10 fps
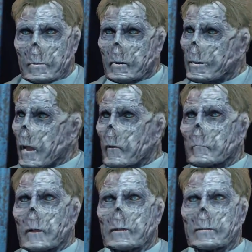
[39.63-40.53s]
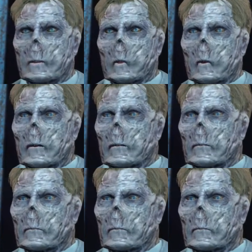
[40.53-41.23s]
is the Combat Zone.